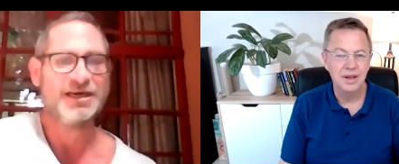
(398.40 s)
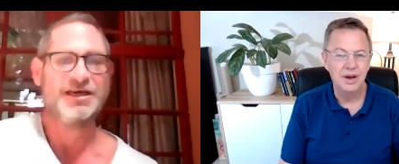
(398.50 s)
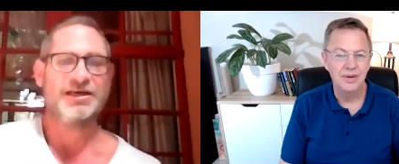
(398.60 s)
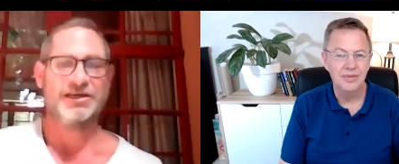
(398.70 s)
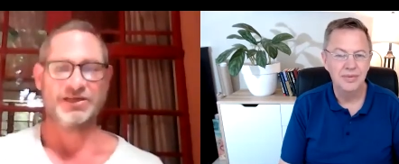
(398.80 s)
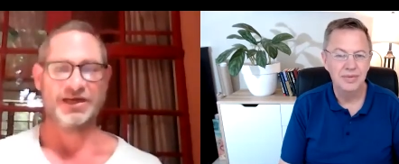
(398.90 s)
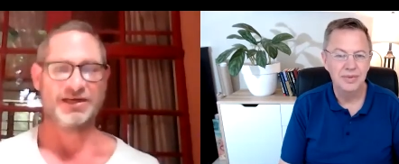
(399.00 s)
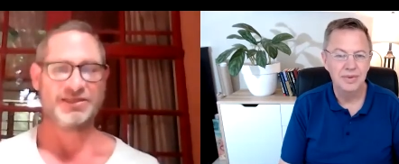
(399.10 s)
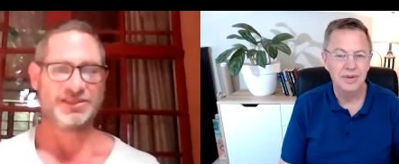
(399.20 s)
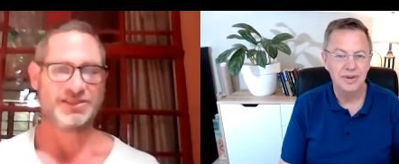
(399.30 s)
Speaker 1: Yeah. You
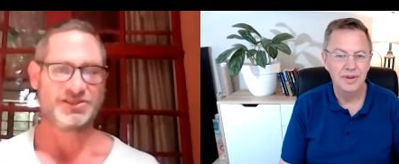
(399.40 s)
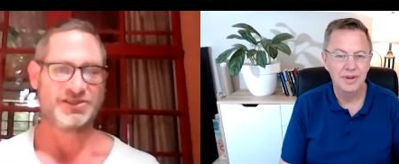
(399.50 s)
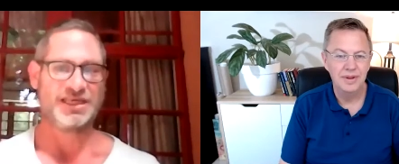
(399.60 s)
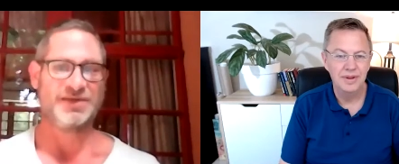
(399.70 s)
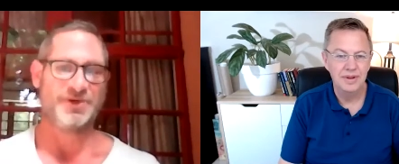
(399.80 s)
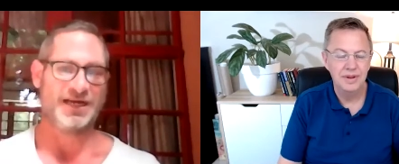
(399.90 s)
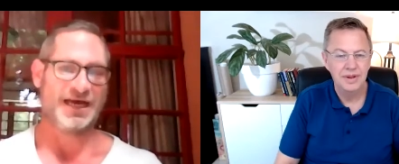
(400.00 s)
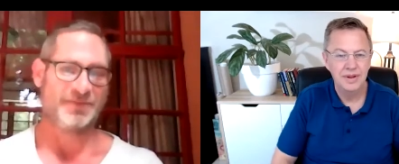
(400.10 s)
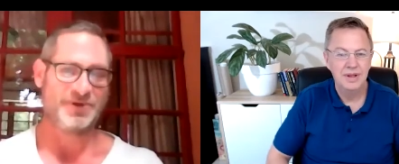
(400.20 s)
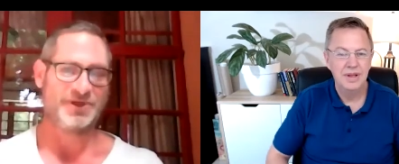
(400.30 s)
know, just to keep it
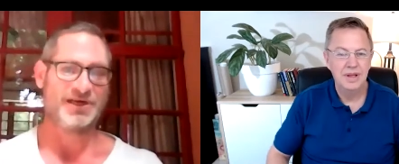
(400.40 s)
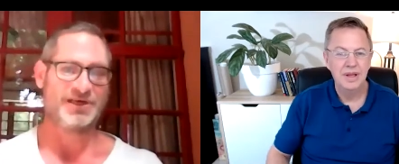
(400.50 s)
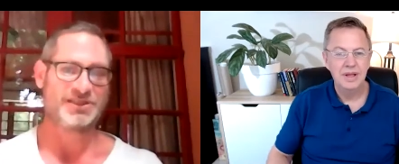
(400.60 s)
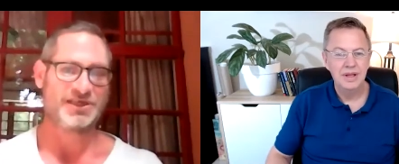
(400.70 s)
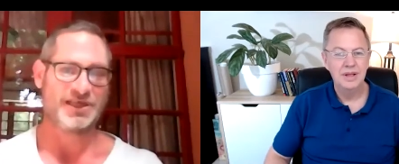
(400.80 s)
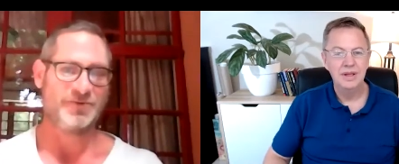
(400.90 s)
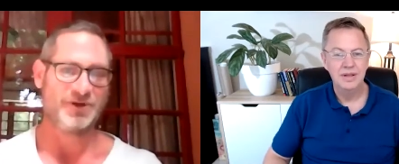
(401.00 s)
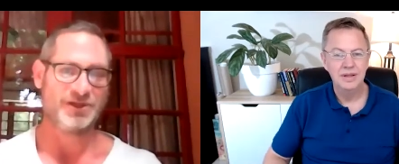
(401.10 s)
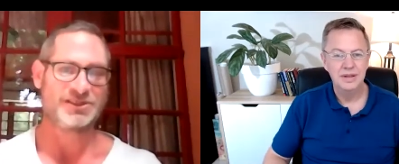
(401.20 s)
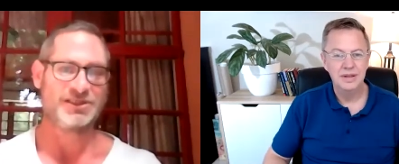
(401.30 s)
up, you know, so they
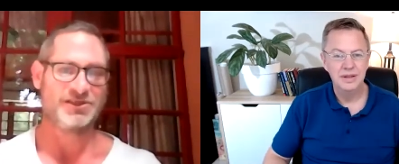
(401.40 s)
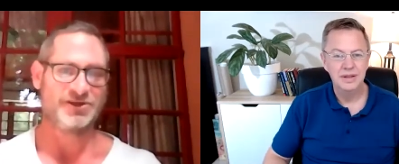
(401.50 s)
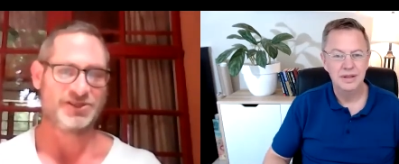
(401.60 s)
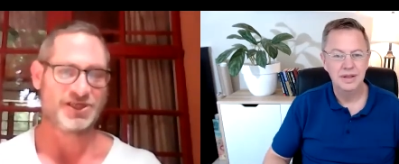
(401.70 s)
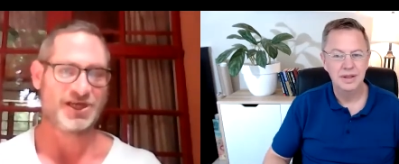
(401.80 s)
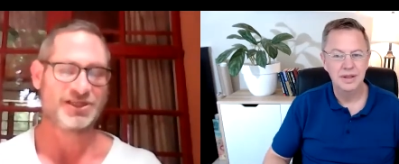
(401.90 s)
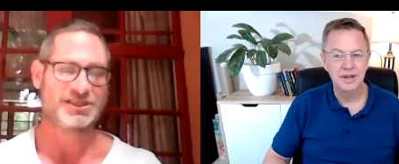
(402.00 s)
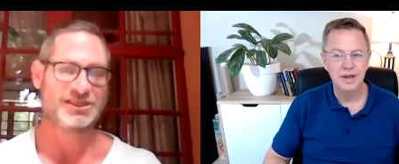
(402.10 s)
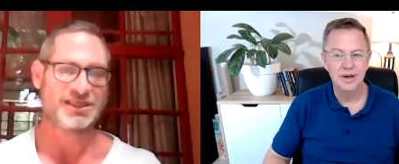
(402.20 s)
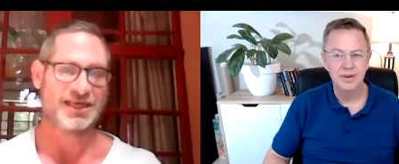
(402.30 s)
will see the
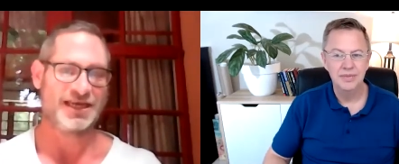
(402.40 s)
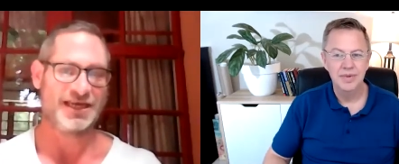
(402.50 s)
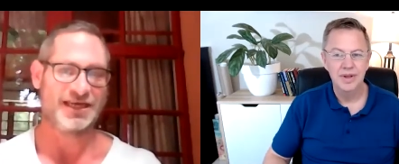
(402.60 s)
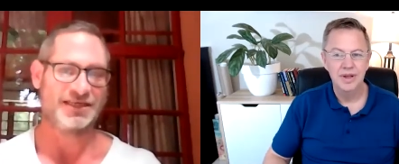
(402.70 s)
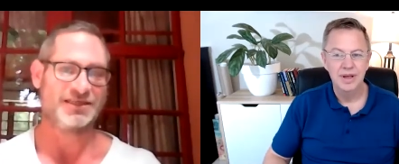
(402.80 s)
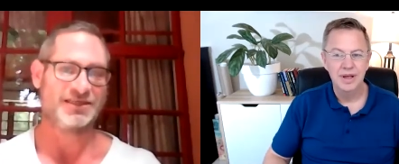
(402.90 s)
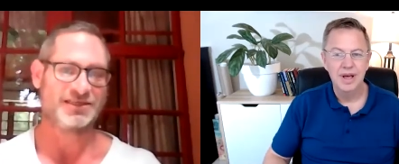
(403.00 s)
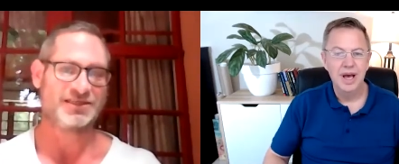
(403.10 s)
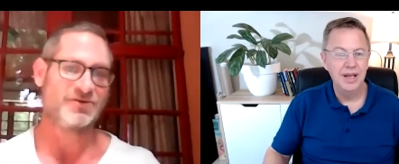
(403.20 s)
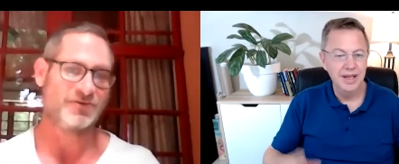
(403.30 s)
results. Yeah. And,
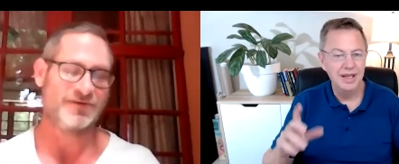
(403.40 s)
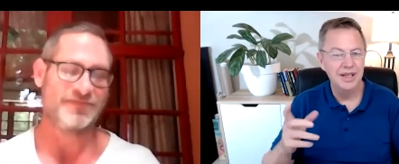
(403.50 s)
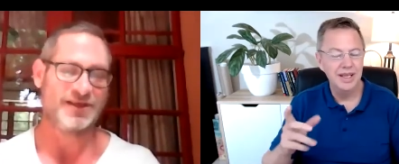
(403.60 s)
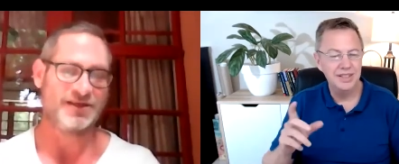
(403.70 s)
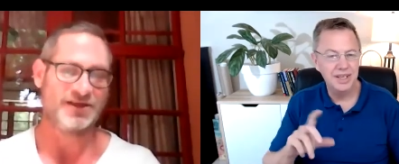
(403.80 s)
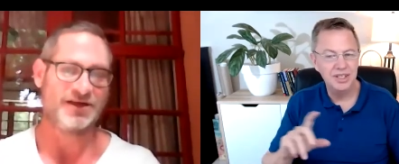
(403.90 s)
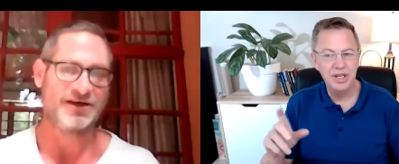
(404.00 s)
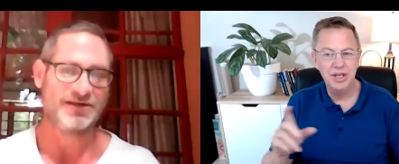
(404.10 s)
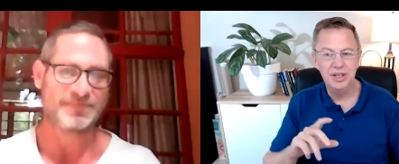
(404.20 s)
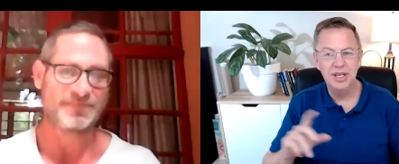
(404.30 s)
and, and that's
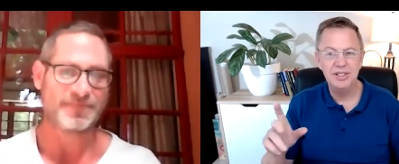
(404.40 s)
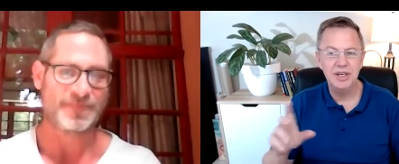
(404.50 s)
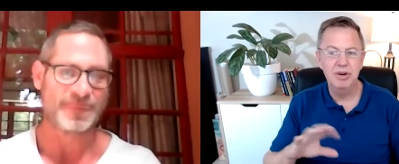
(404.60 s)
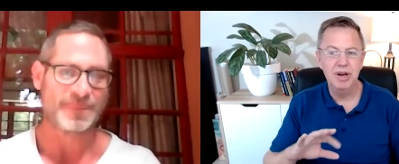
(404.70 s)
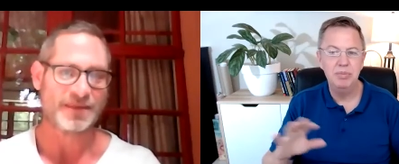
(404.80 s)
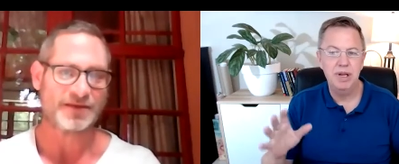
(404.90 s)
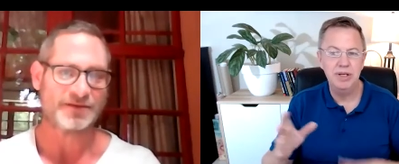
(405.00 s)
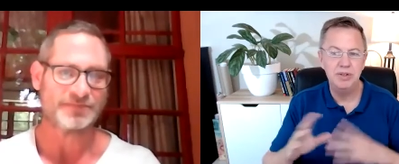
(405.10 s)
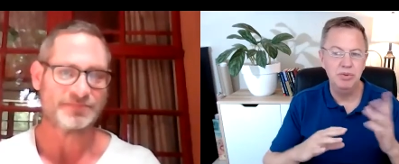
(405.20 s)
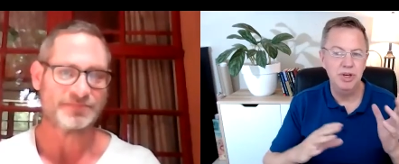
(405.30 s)
Speaker 2: actually, know, that's a great
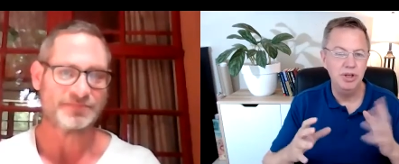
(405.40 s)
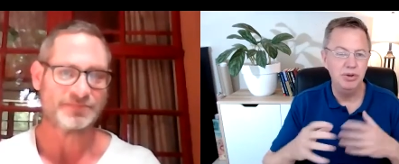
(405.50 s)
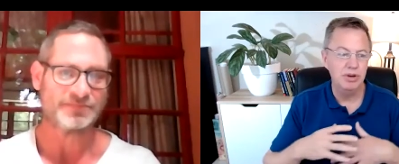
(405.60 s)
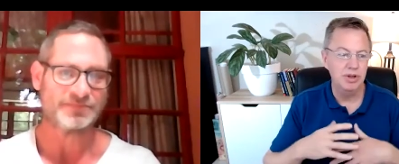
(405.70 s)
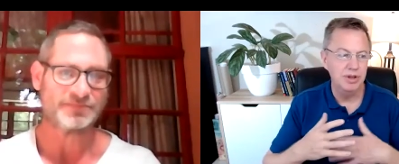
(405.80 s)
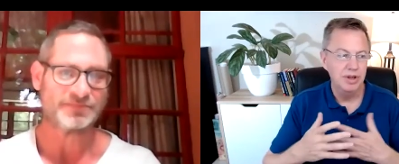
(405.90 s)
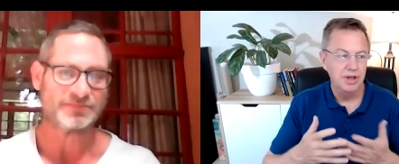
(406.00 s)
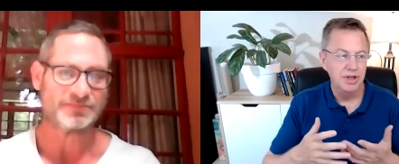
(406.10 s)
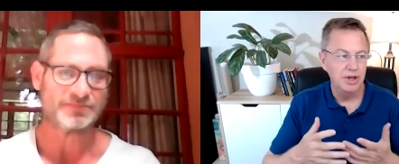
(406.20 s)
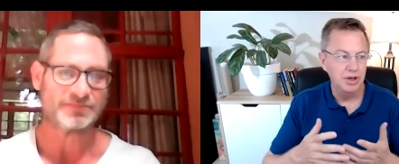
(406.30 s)
place where you could,
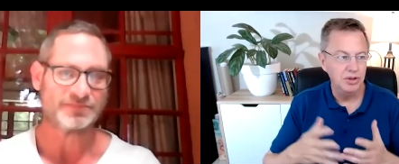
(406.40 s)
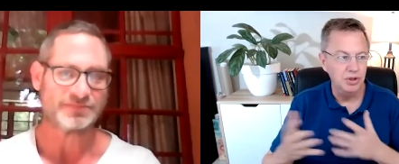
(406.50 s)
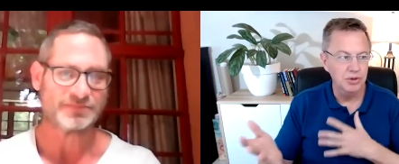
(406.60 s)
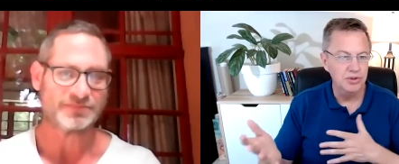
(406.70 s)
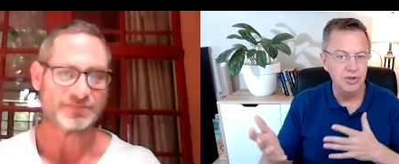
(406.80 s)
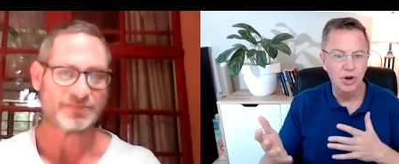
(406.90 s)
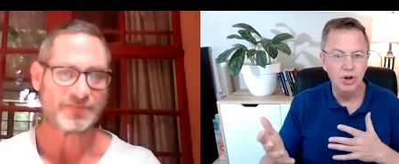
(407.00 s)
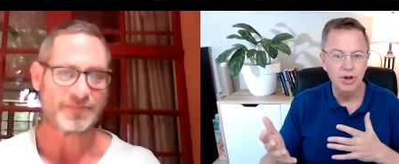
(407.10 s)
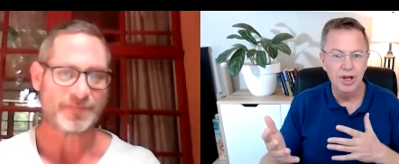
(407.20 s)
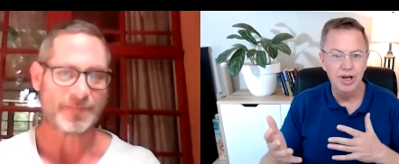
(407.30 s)
you know, use the
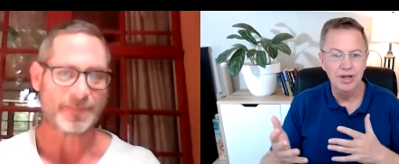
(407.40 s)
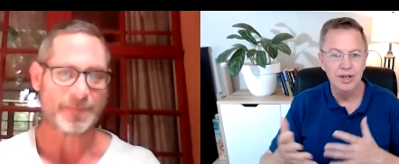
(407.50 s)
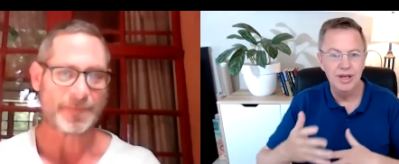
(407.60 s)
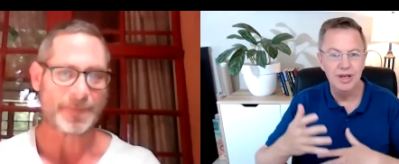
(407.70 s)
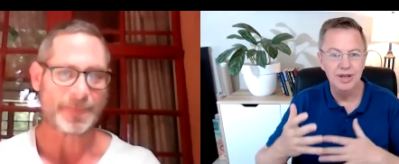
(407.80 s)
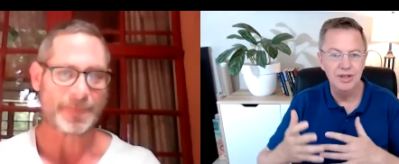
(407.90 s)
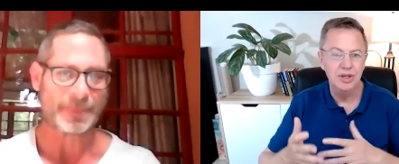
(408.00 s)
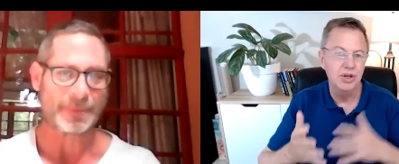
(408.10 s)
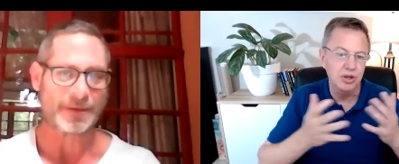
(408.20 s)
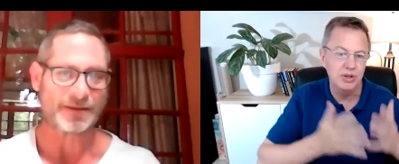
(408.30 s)
online, uh,
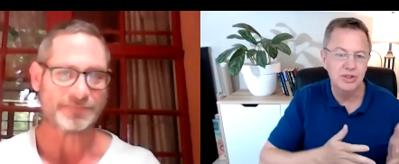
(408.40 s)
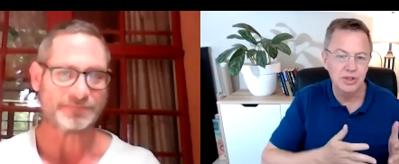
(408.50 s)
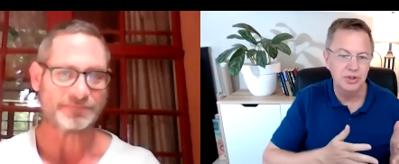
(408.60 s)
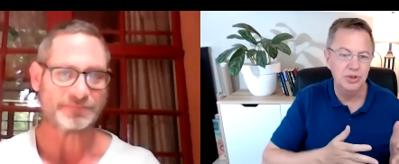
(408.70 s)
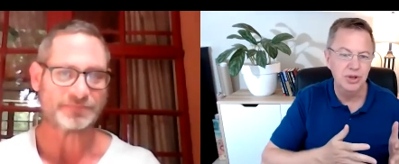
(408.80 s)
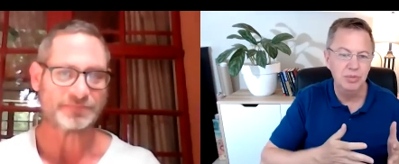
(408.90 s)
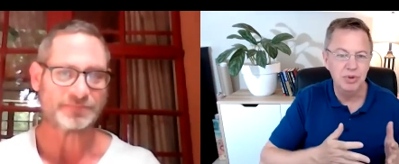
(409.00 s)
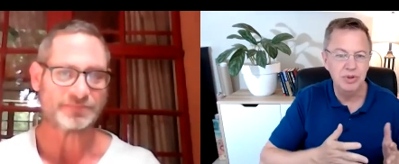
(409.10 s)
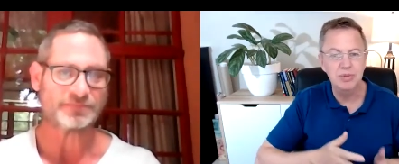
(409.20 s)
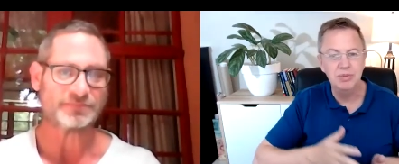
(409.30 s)
you know, you could still do in
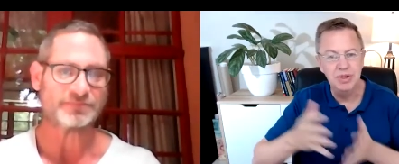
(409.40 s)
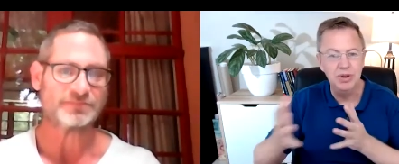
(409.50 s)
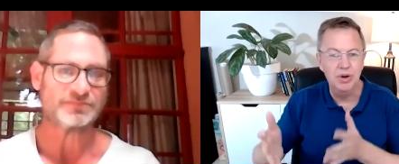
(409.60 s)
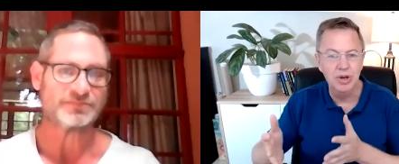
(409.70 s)
person, but the